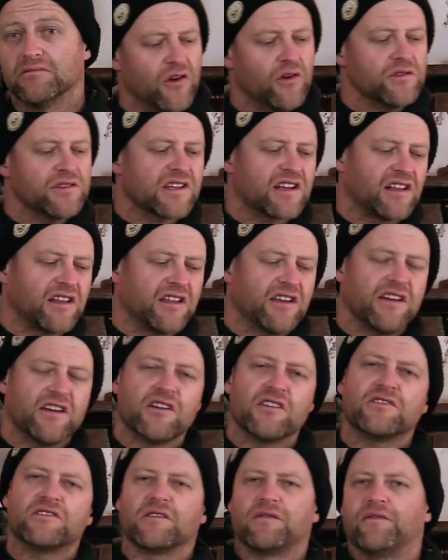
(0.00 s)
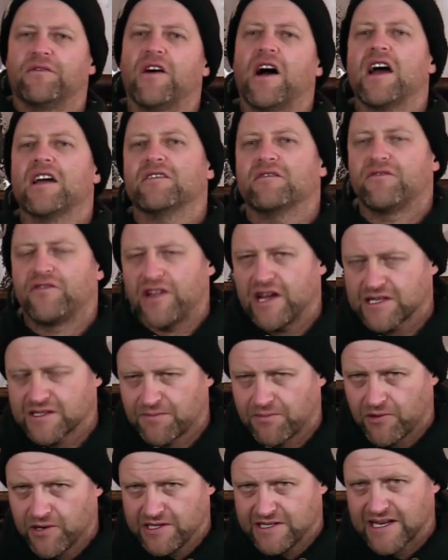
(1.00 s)
Those clear, defined flex
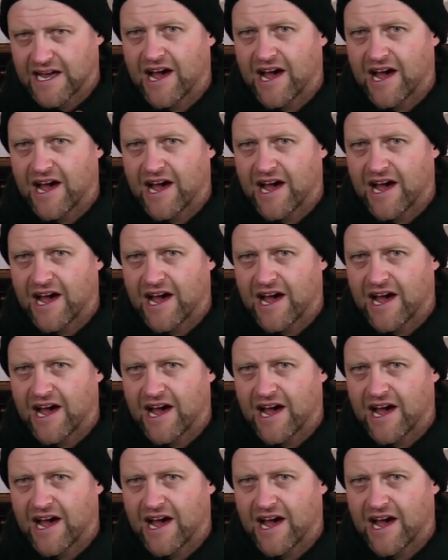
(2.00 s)
points